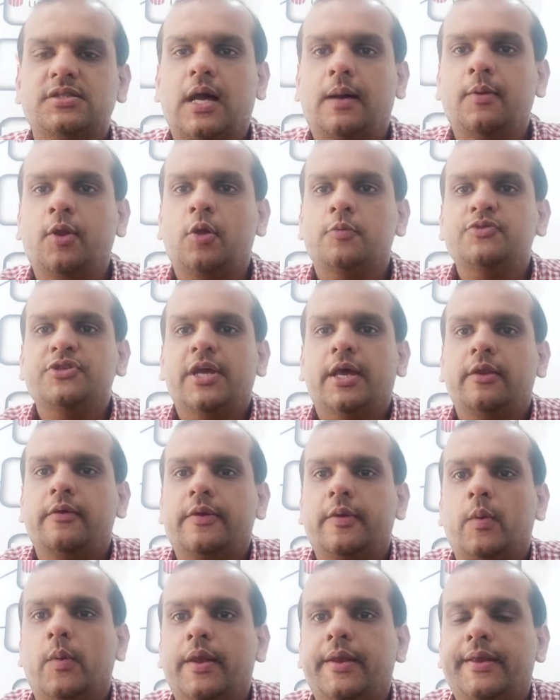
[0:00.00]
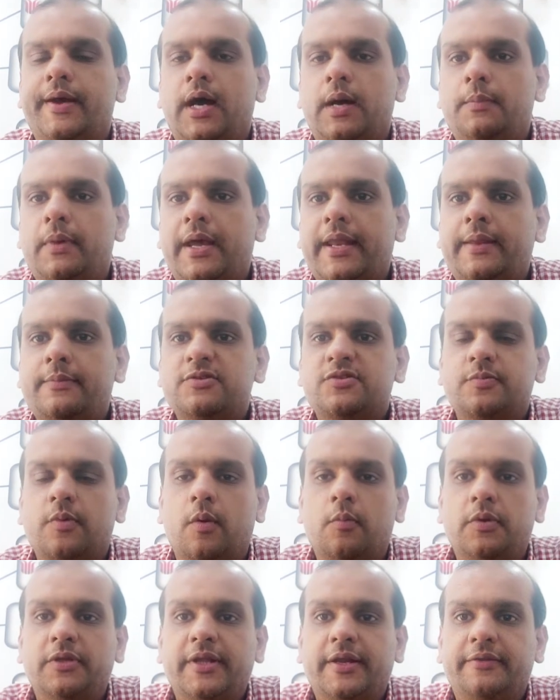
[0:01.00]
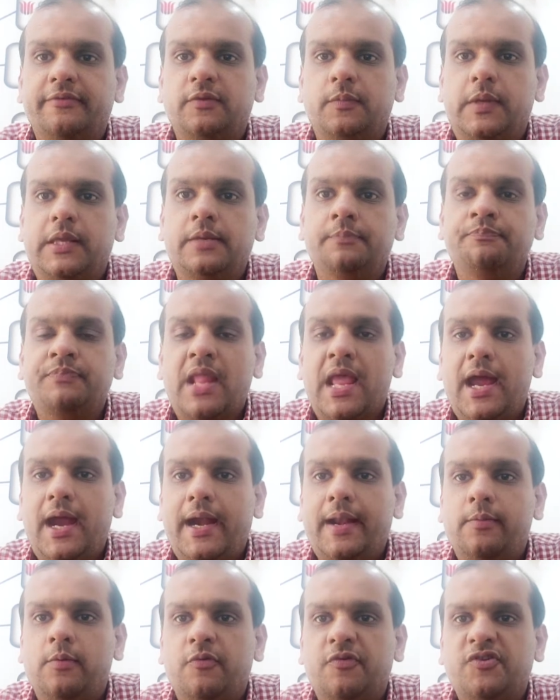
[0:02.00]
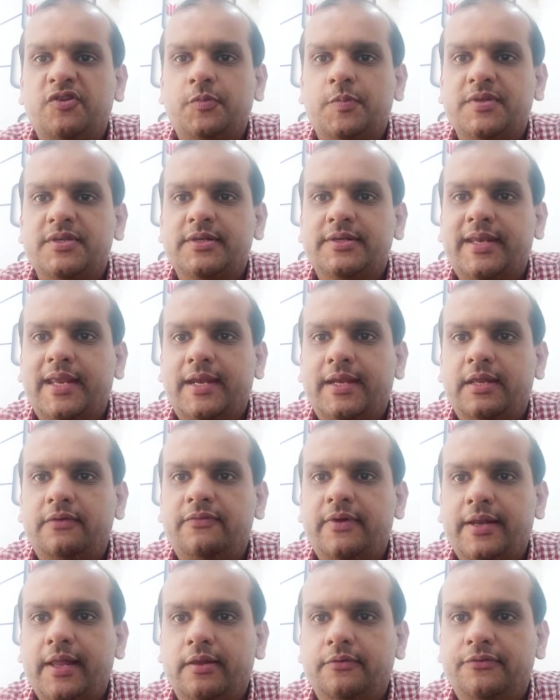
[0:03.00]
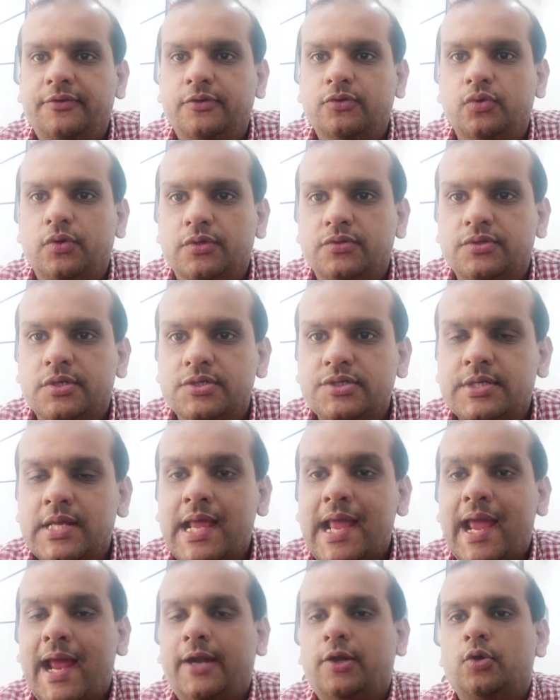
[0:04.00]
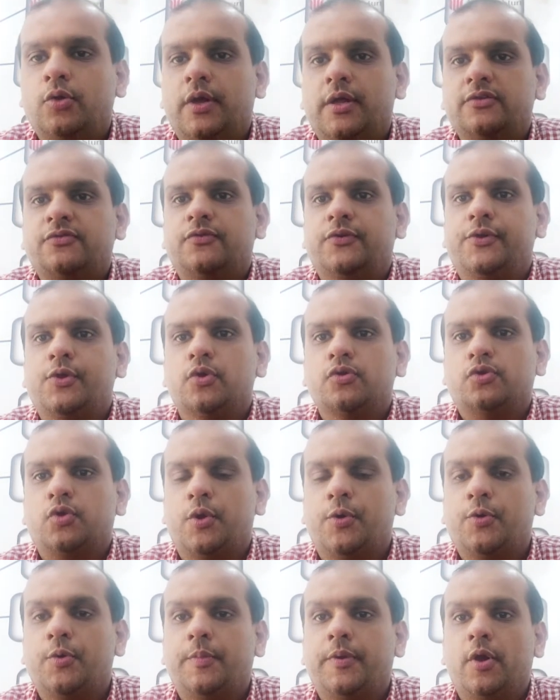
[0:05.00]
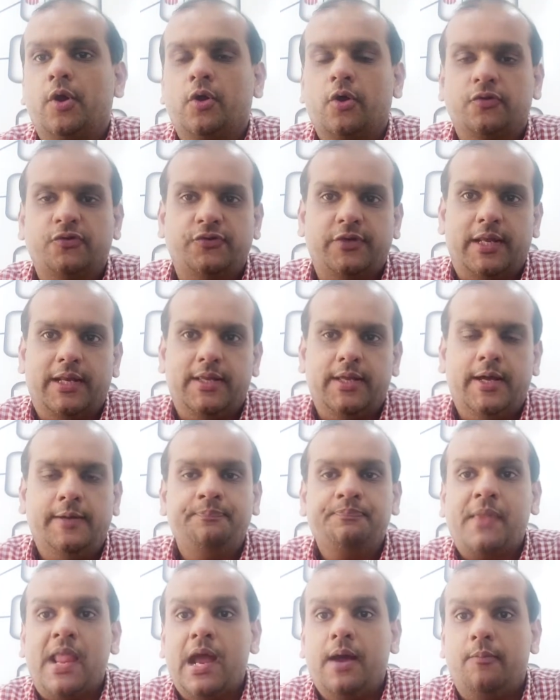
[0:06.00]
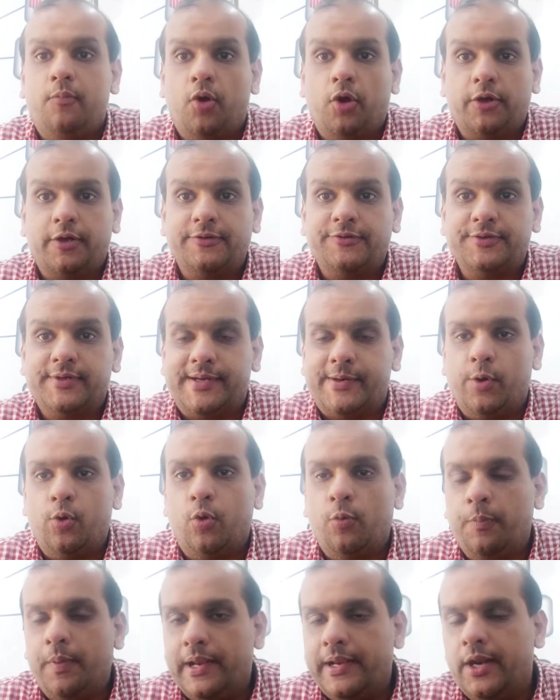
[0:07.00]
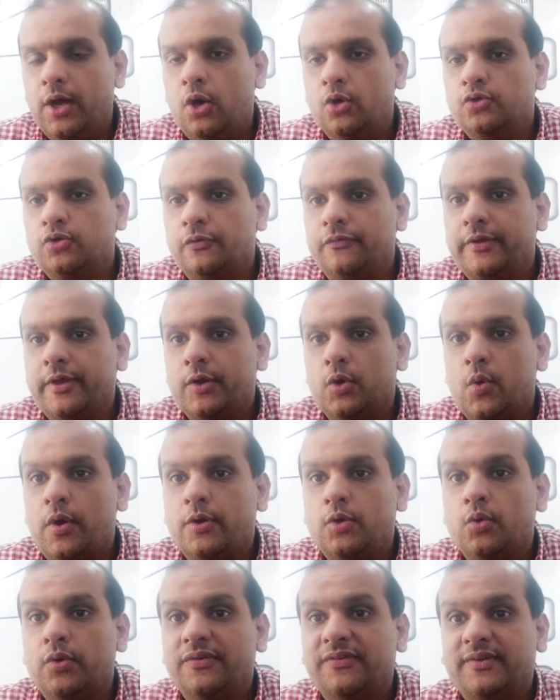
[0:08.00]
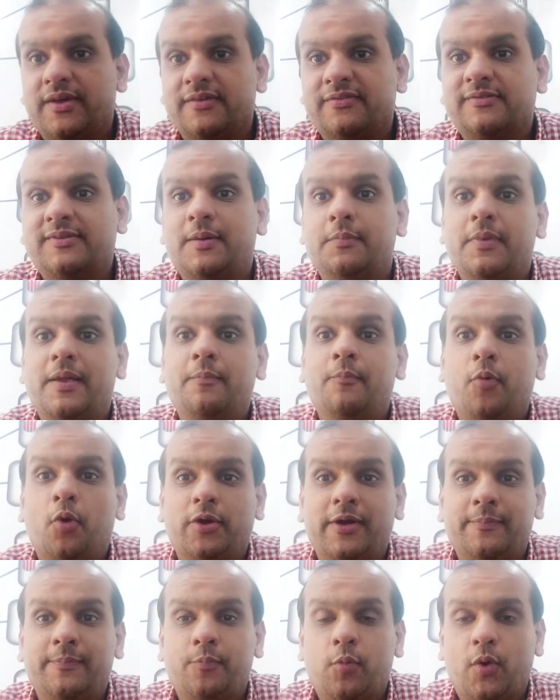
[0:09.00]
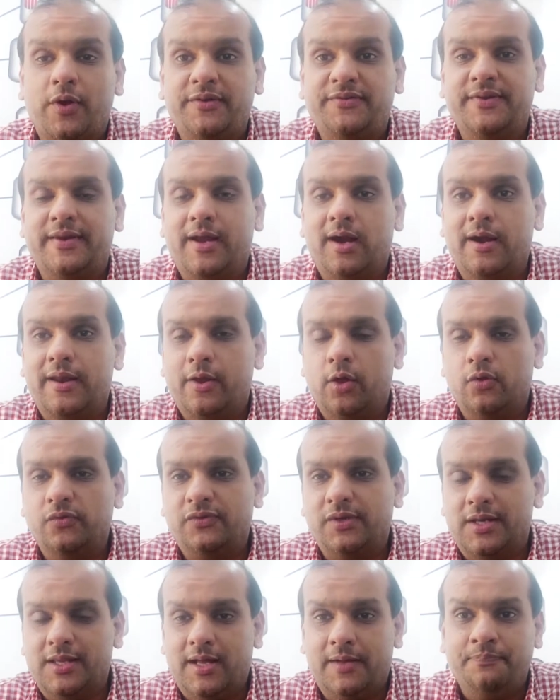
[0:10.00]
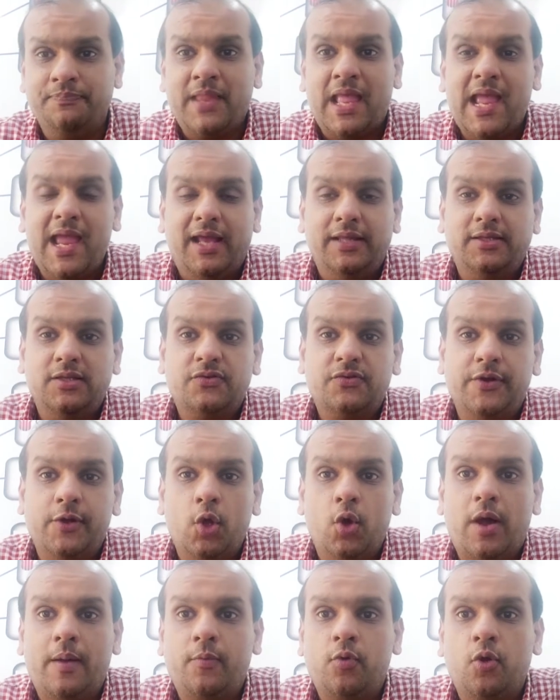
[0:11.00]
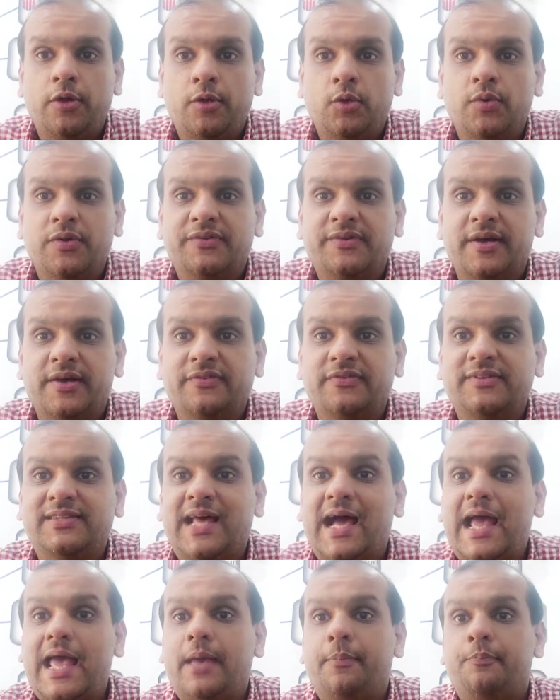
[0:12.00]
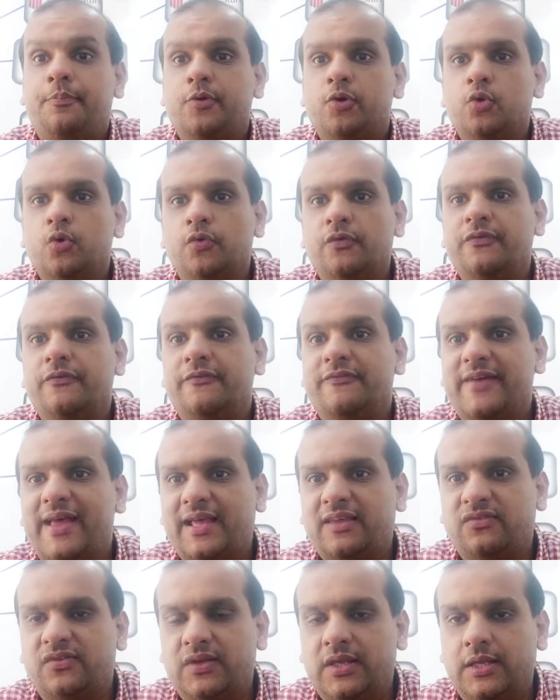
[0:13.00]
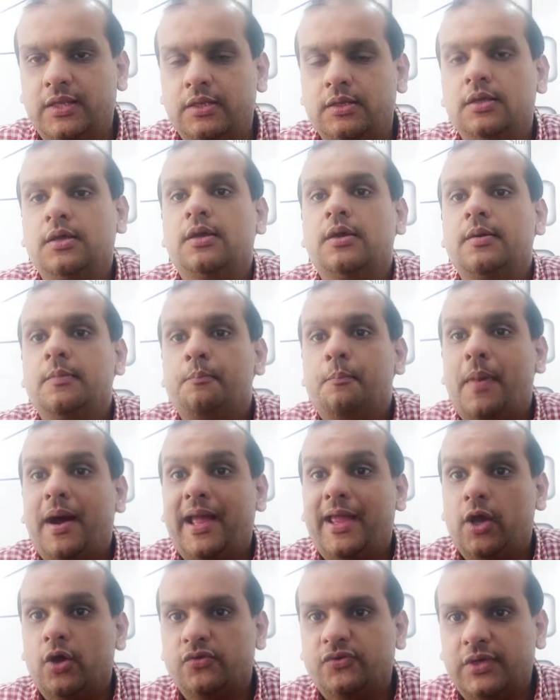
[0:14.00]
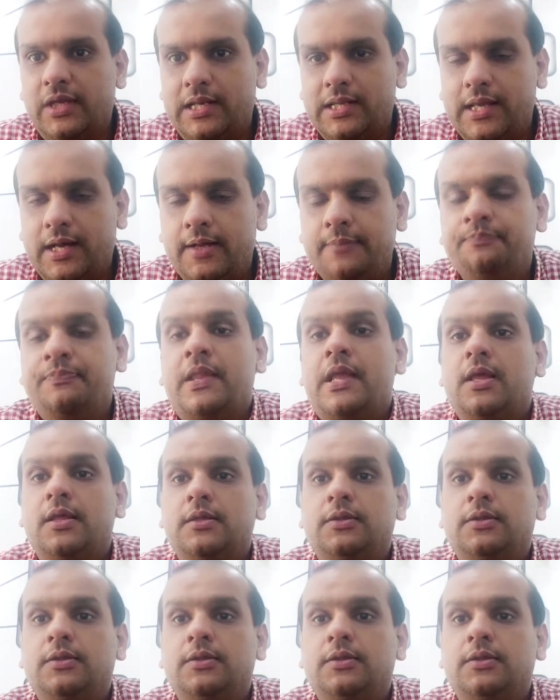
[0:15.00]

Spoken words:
Assalamu alaikum, hello everyone. My name is Mohammad Amin and I'm official representative at NC Solicitors, and today's video is going to be on Australia. Borders are open now, so we are going to discuss some important points regarding Australia. In this video, I'm going to discuss the approved vaccine by Australia.